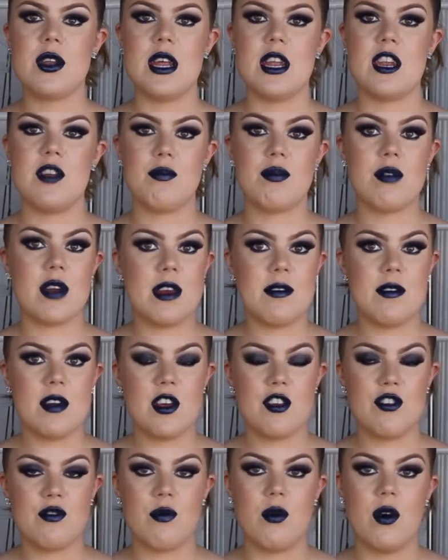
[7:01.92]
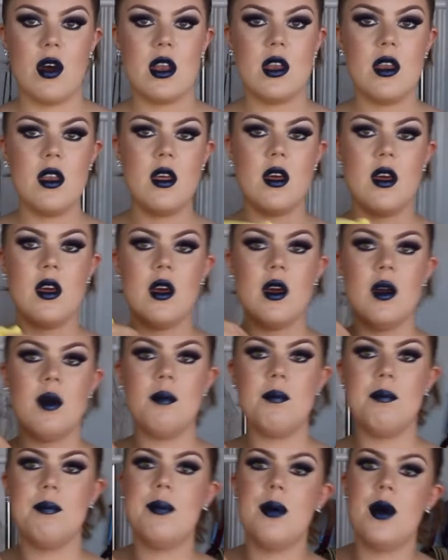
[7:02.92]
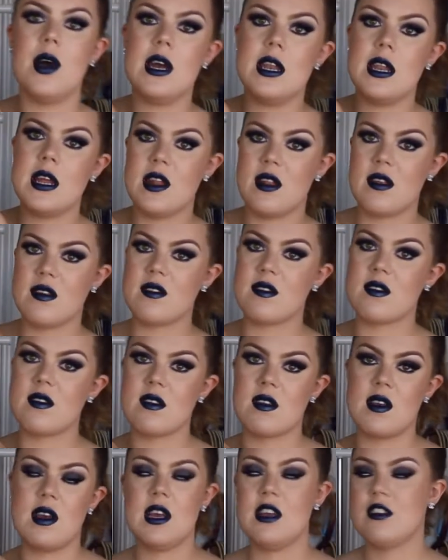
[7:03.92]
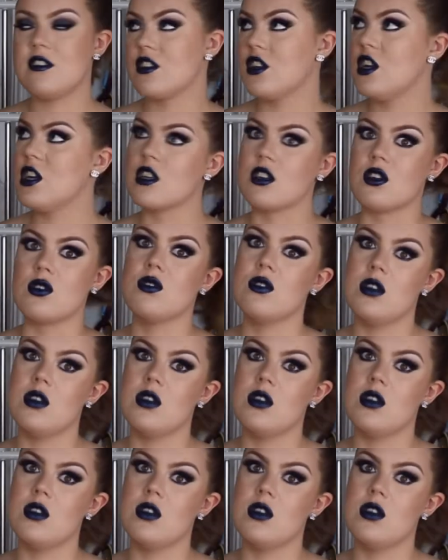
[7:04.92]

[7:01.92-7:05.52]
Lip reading: than the previous one, but it's not